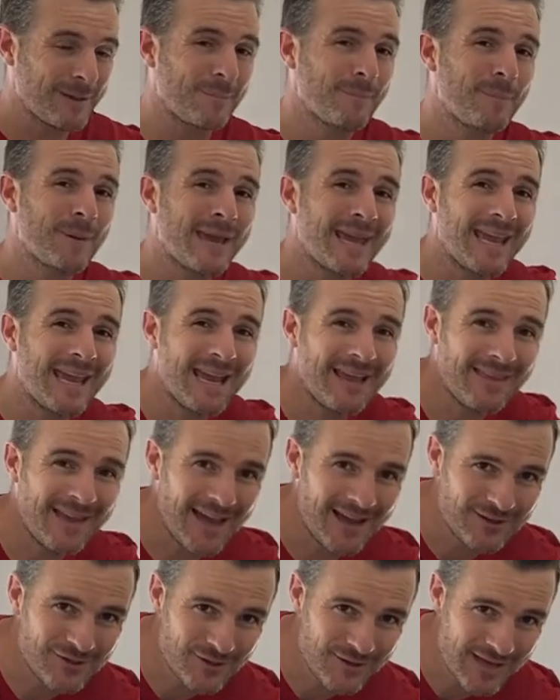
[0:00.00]
compare
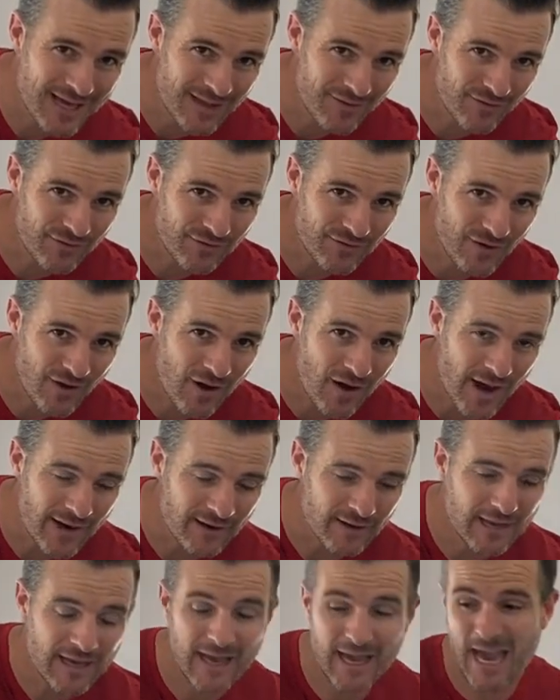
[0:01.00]
that to the other side.
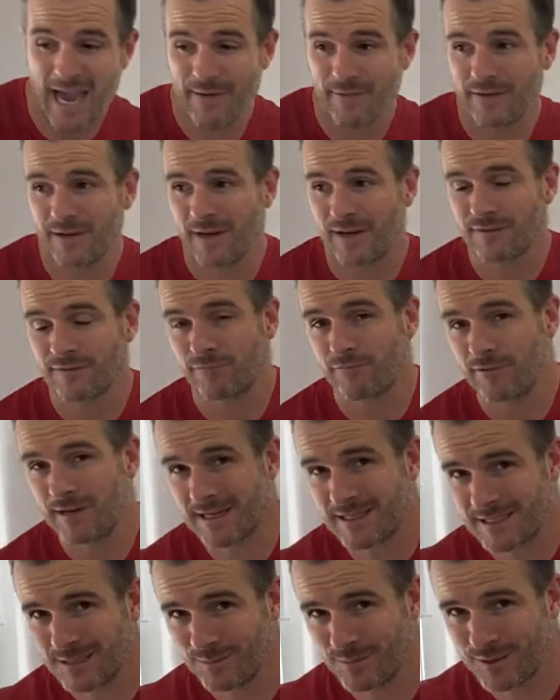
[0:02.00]
Have enough
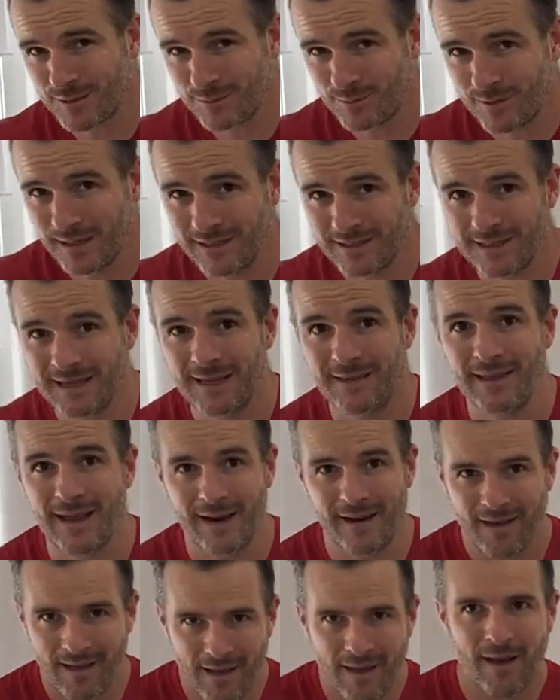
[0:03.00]
rest in between to get
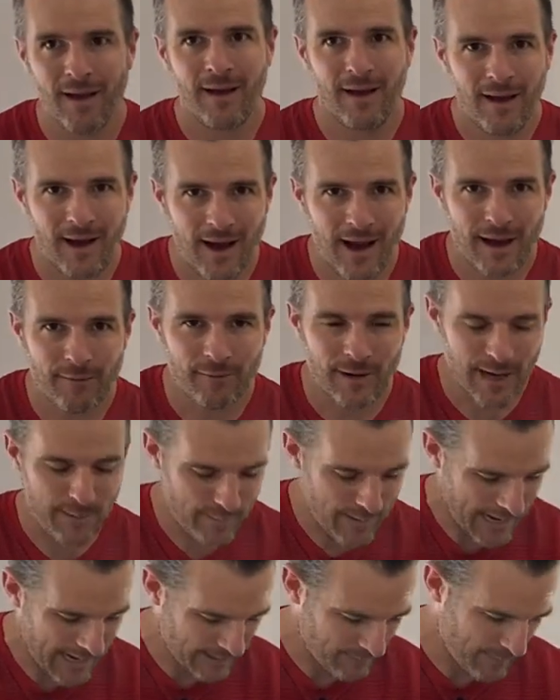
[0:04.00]
that heart
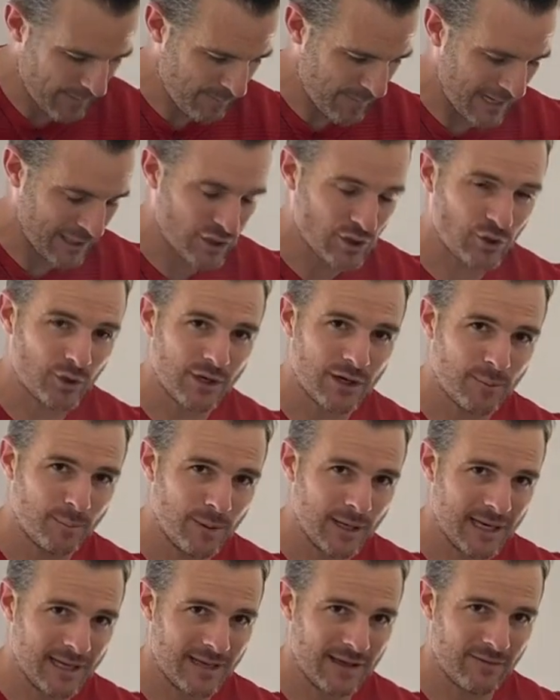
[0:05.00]
rate back, but make sure you
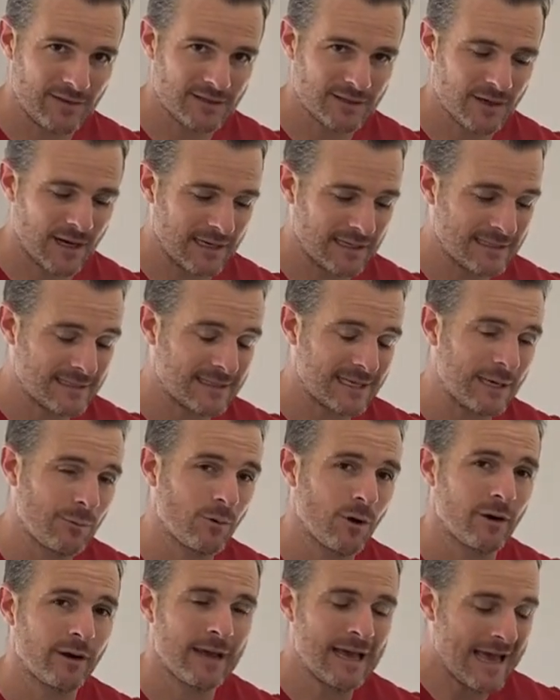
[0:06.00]
compare the other side to see
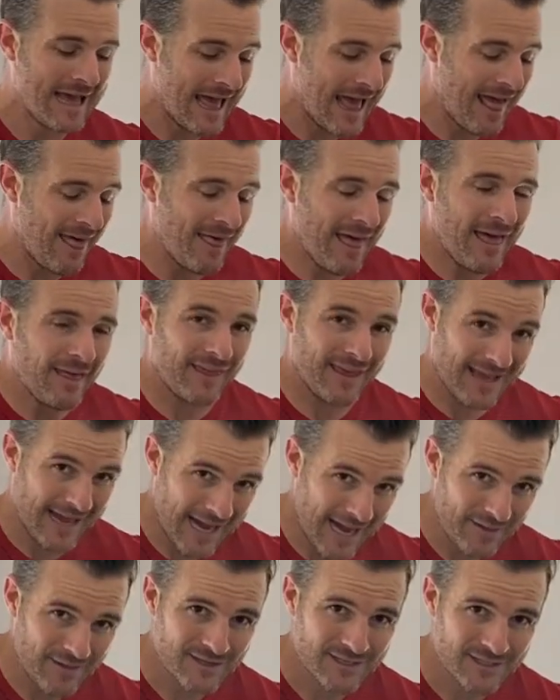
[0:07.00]
what the
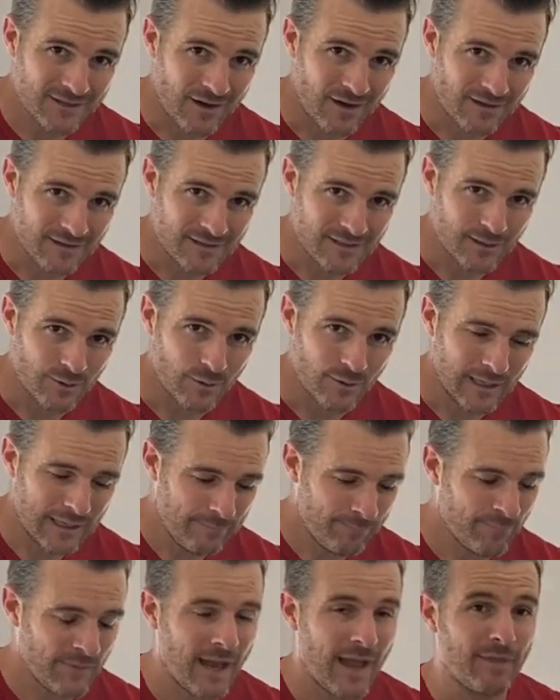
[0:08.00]
other side is
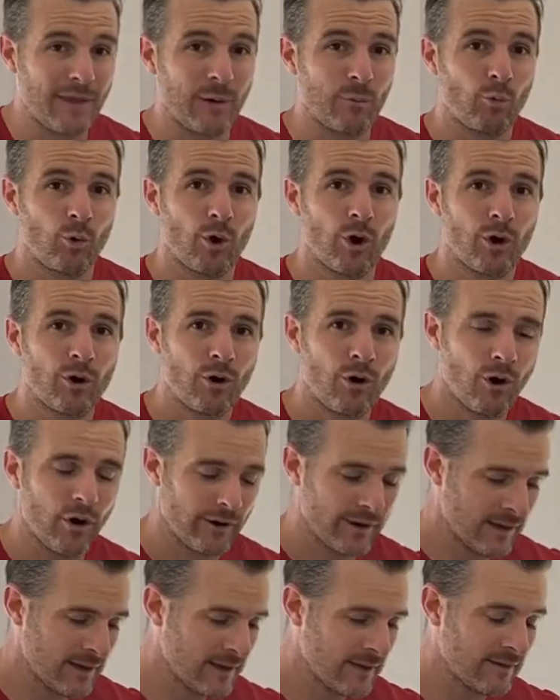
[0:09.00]
doing, and then work
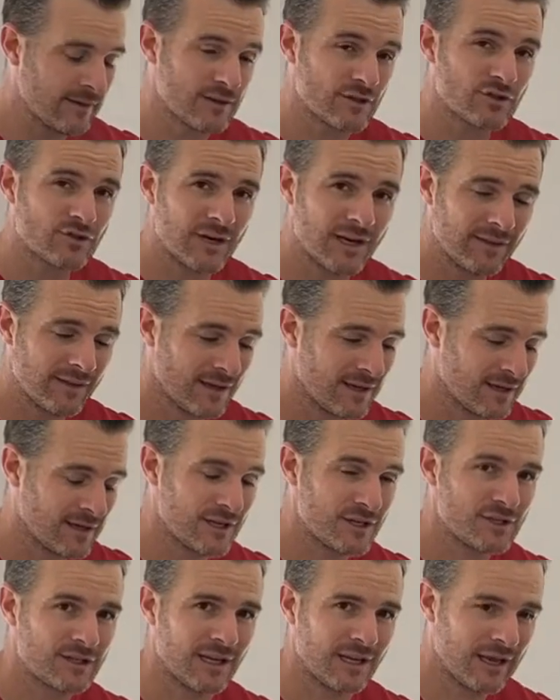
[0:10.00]
on the strength and
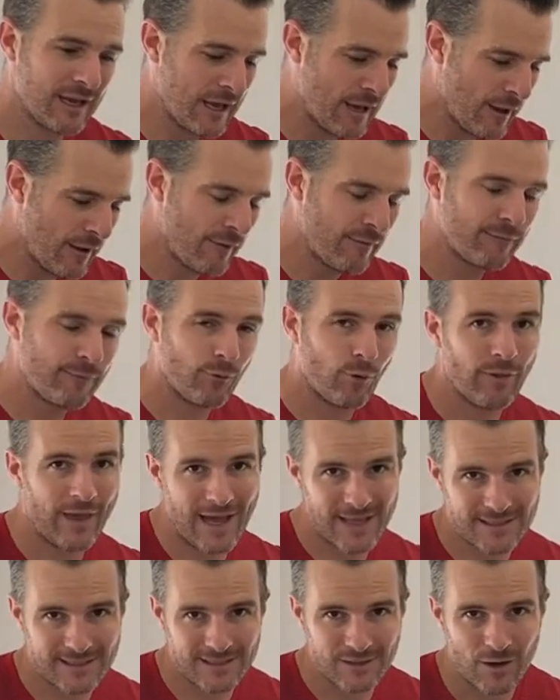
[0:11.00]
conditioning for
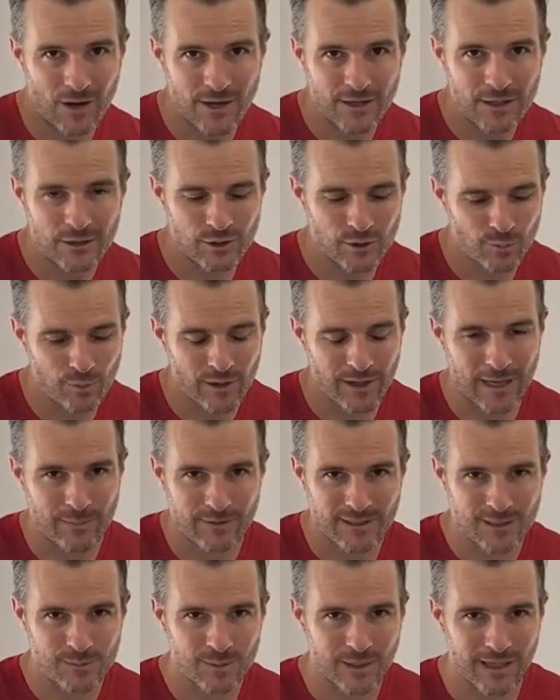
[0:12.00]
that side to bring it up
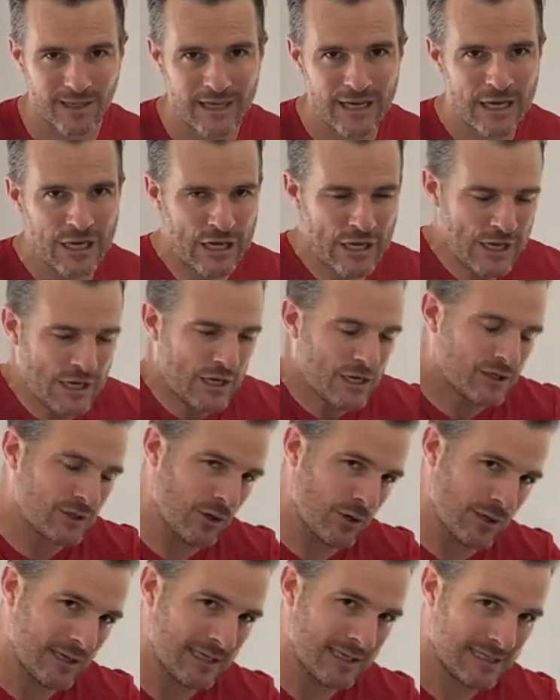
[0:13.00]
to speed
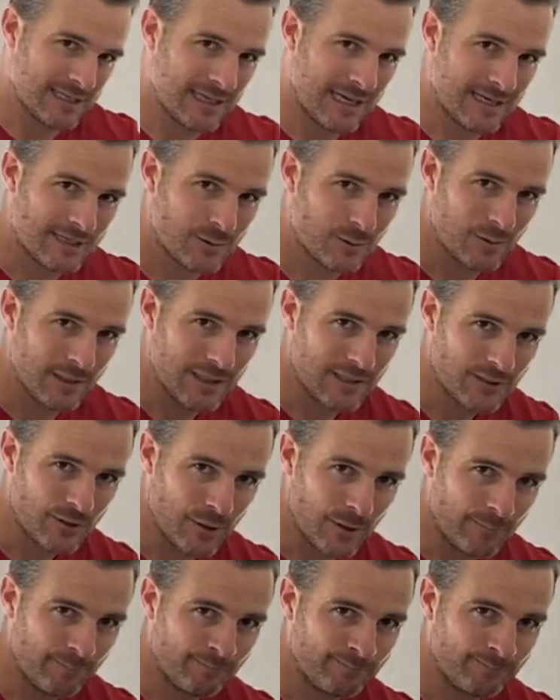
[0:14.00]
so you can get to that 22.